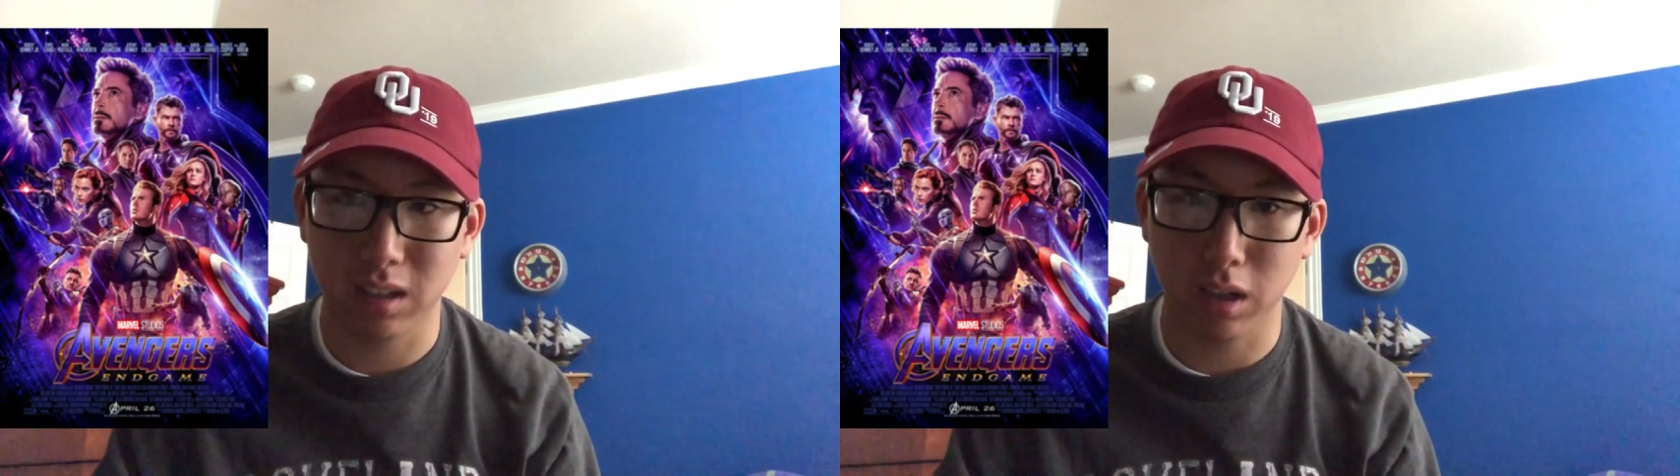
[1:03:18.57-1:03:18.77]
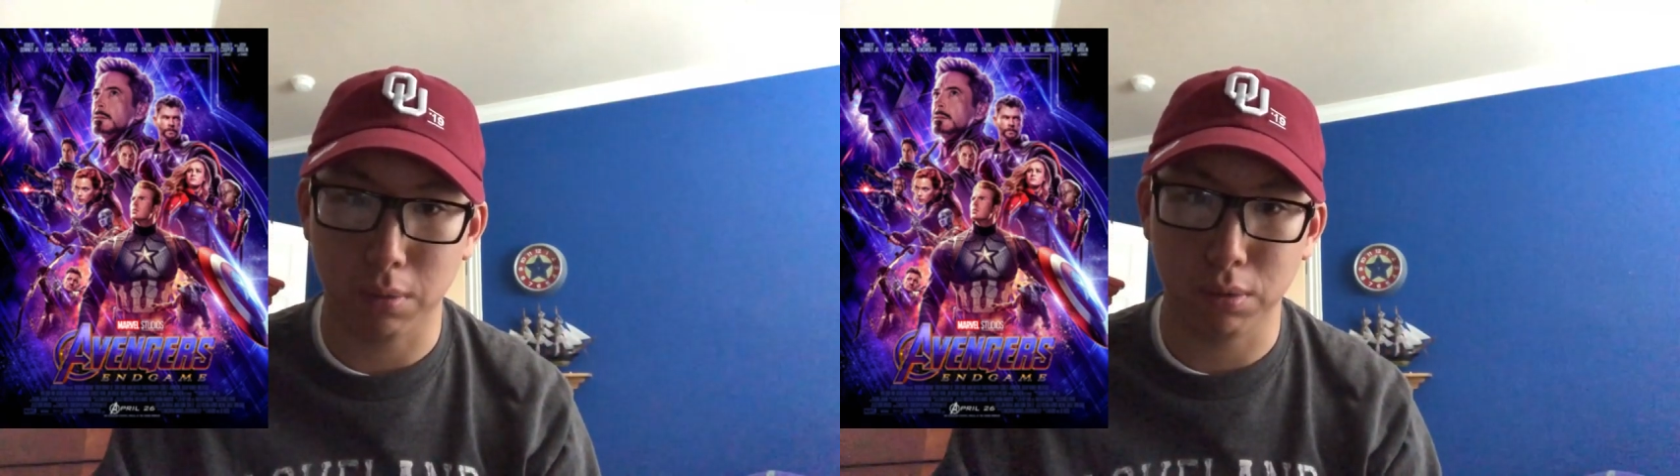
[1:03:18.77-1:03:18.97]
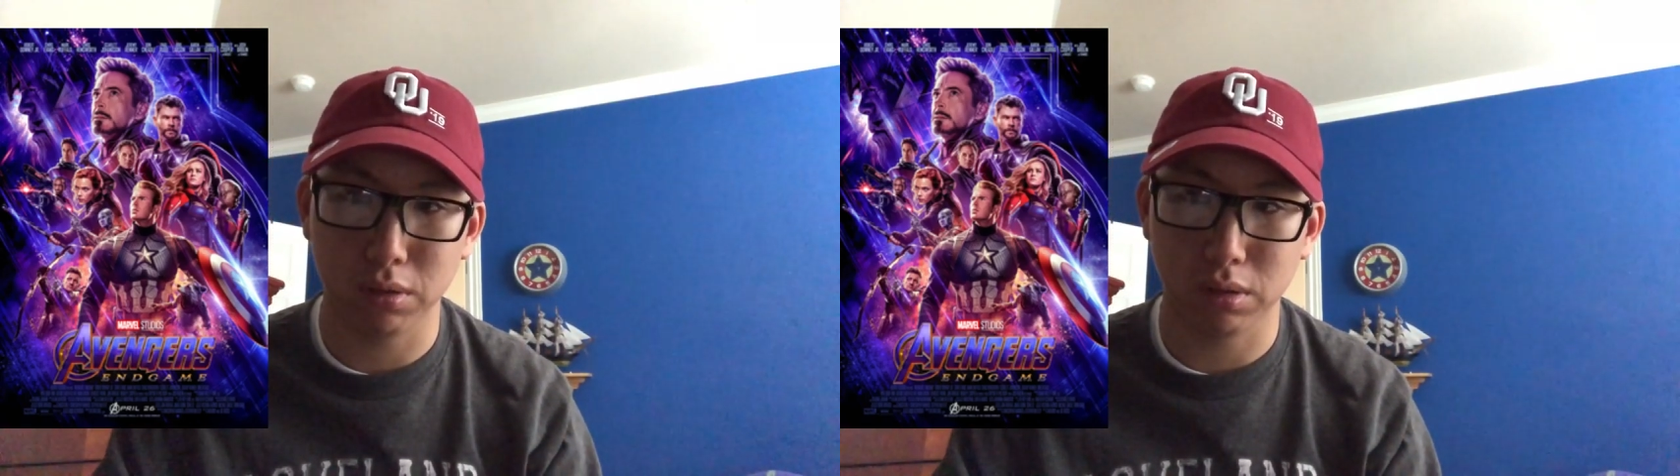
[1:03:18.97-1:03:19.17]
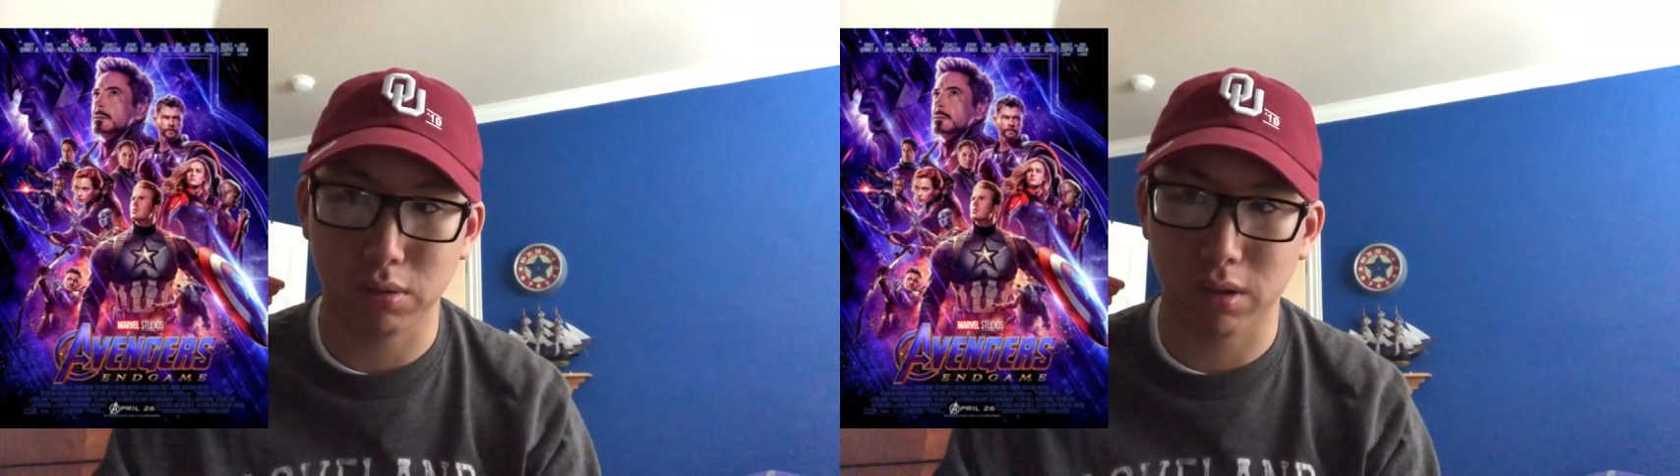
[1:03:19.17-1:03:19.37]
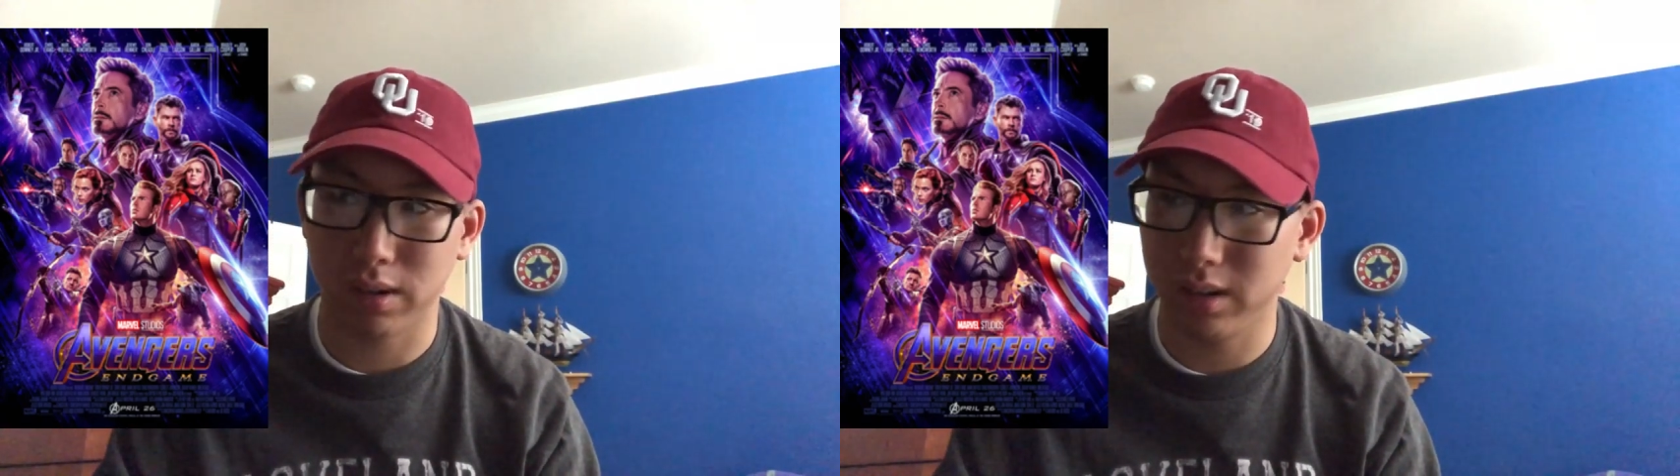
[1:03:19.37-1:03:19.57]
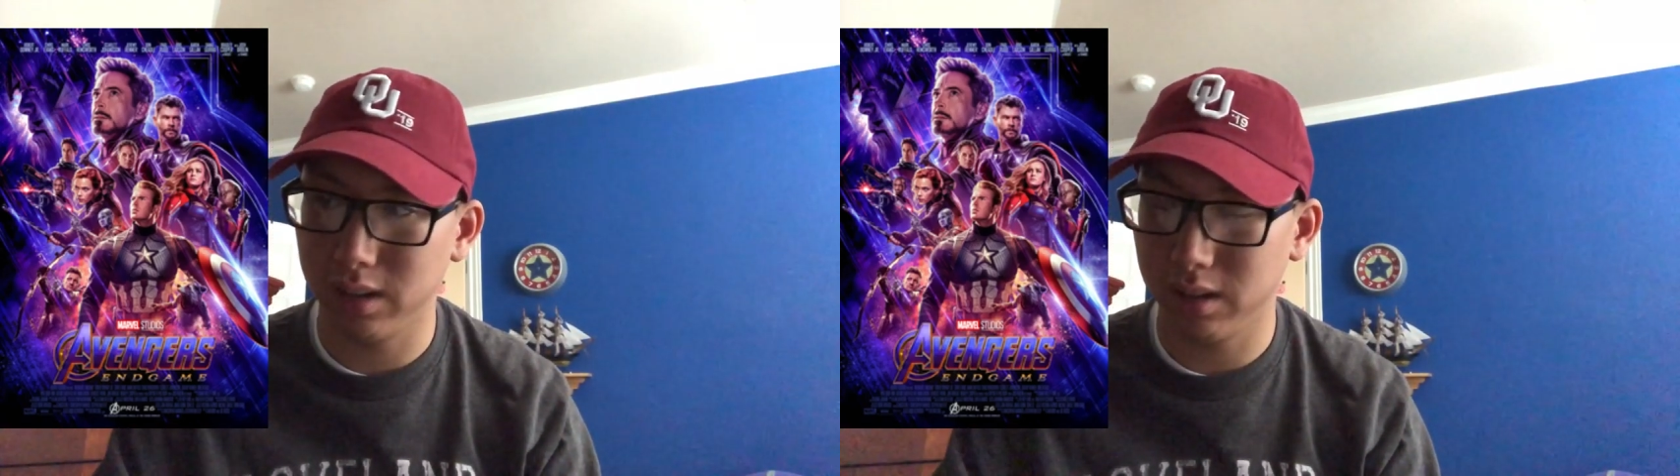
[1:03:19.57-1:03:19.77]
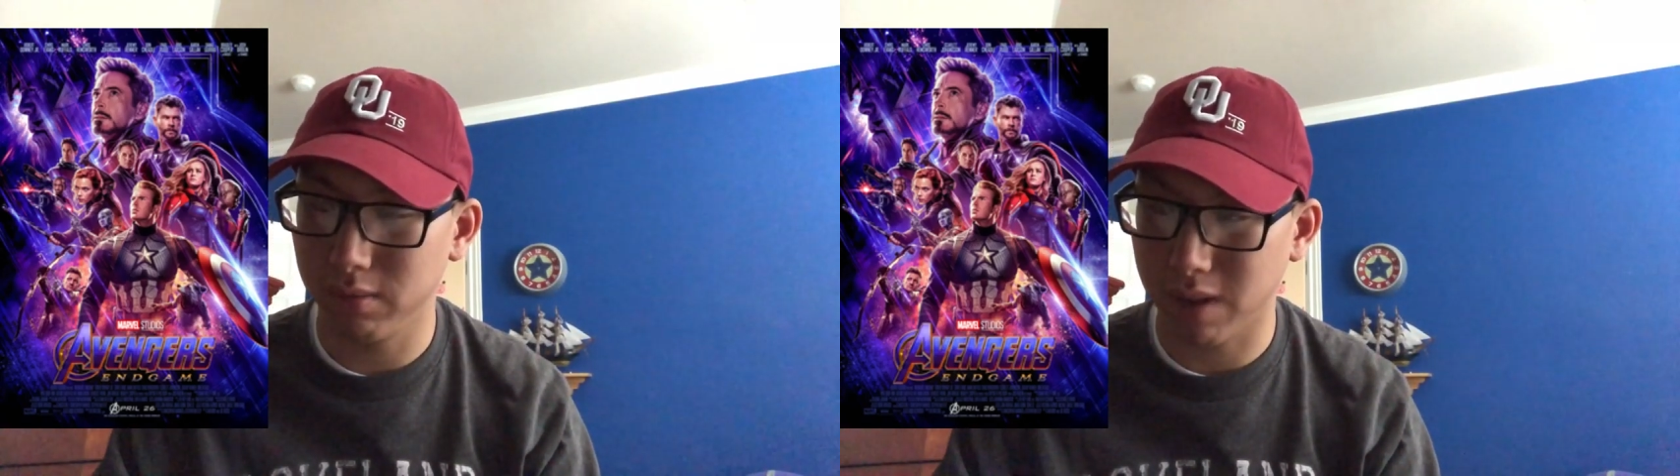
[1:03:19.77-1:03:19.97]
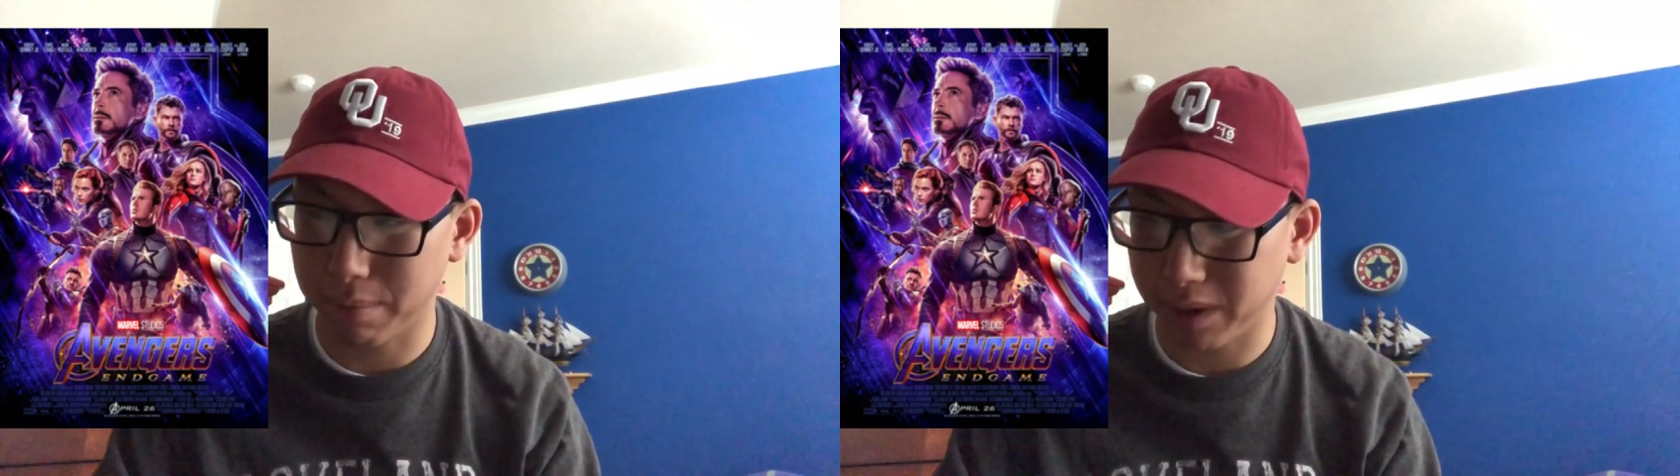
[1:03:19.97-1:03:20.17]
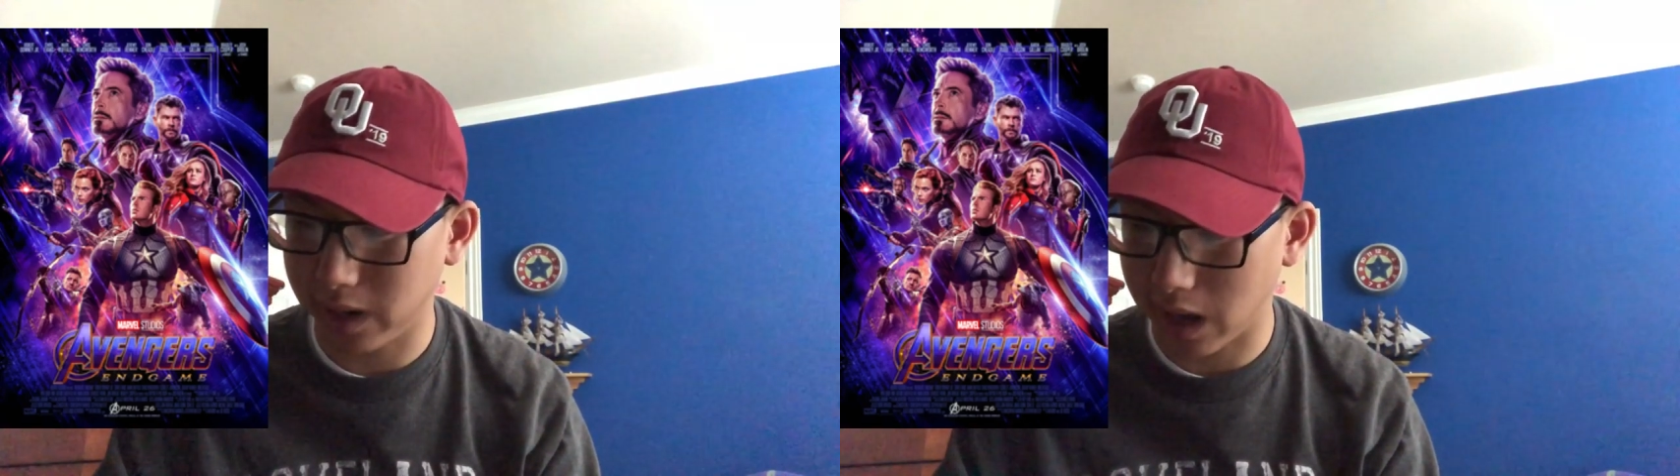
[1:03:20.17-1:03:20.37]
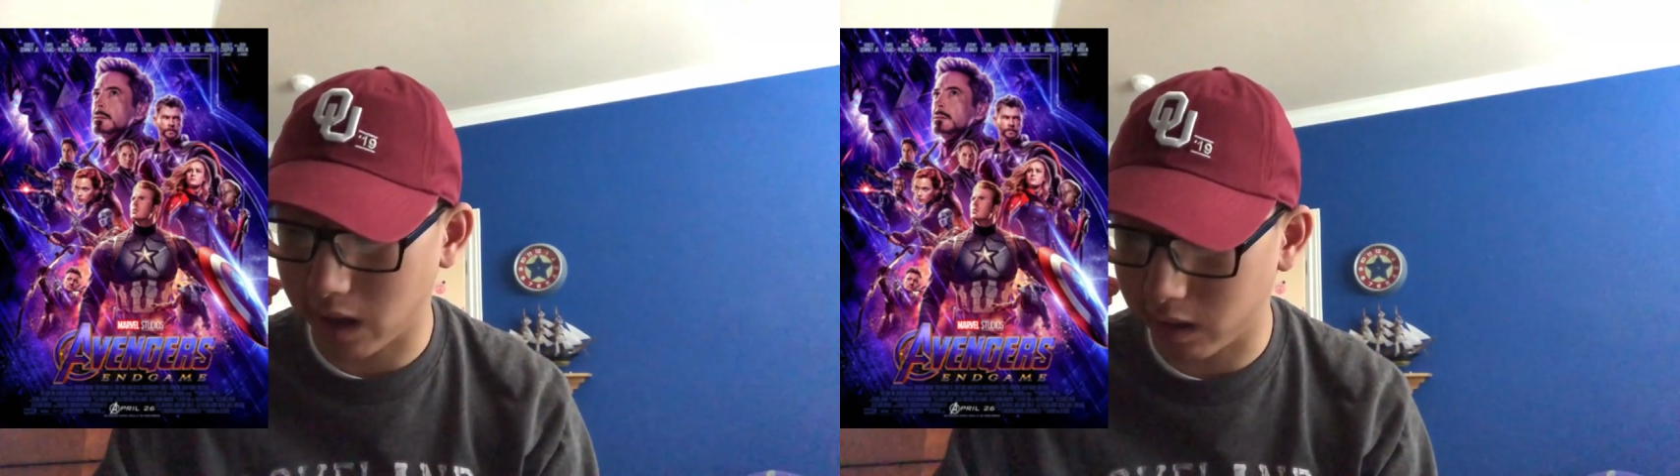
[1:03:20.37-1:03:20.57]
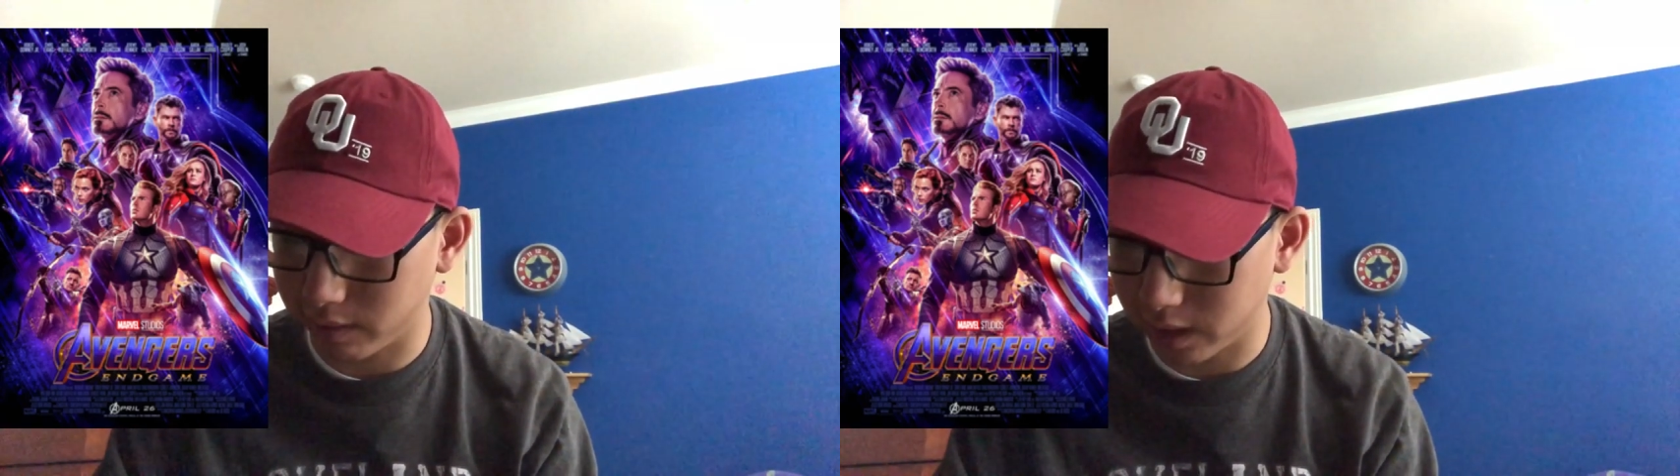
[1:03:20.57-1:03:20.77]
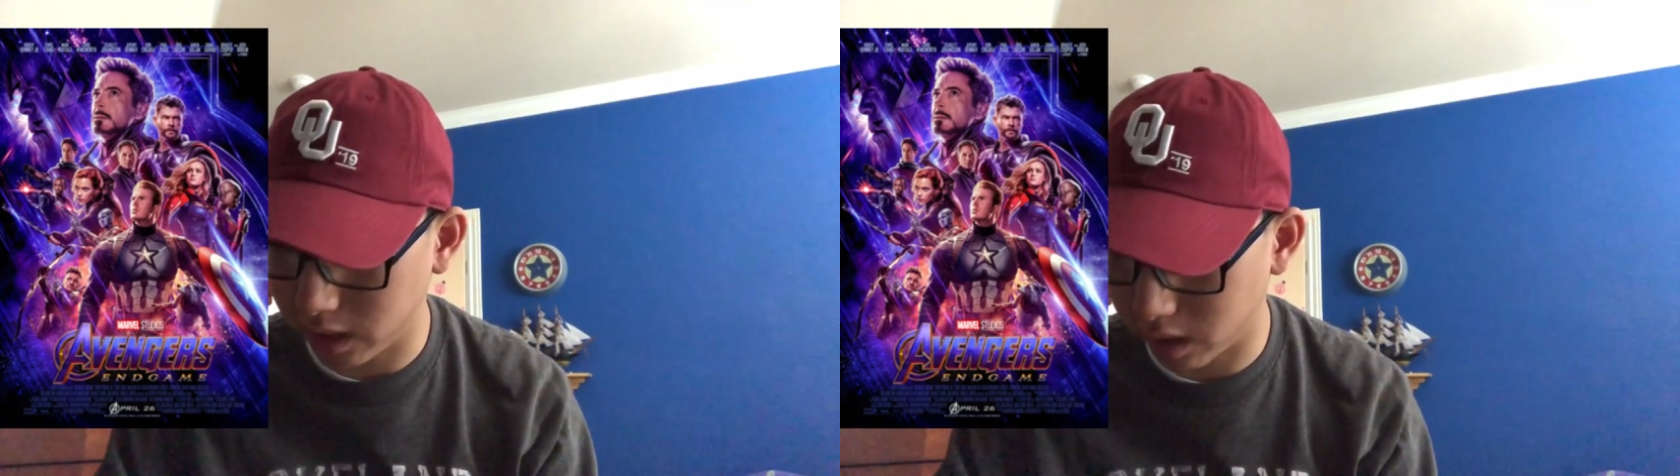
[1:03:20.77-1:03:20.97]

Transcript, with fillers: double sword weapon out of his